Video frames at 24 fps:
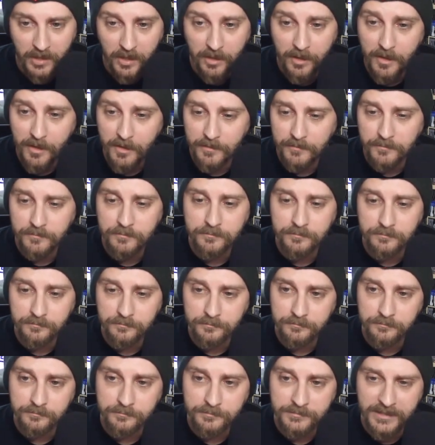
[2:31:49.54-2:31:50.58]
Oh.
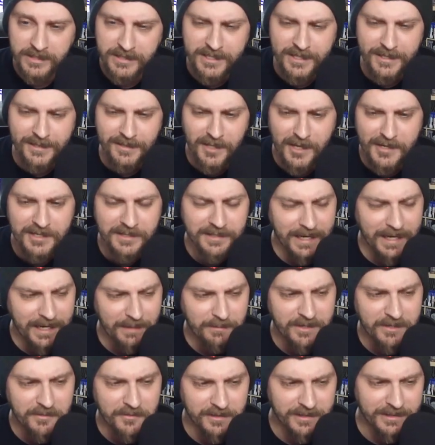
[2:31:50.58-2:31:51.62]
Yeah. He did a lot of
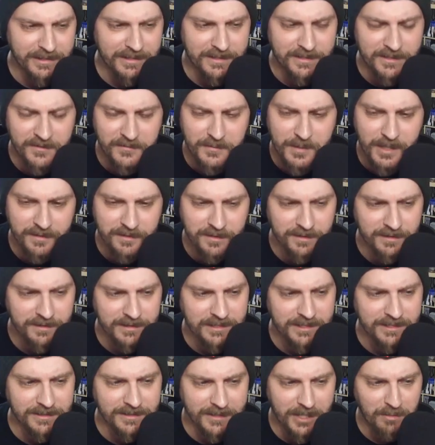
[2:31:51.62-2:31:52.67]
gaming related stuff back then.
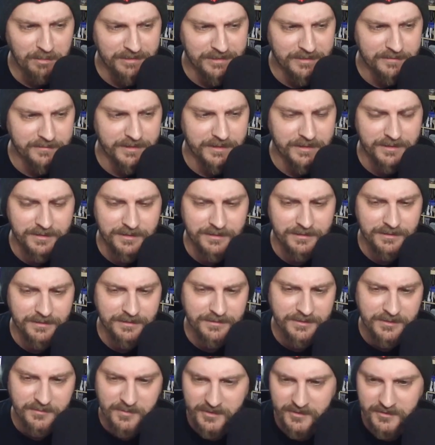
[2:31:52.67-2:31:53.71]
He did like Oblivion
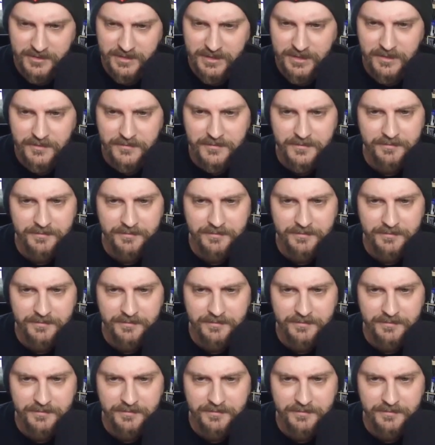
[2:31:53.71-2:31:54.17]
and some other stuff.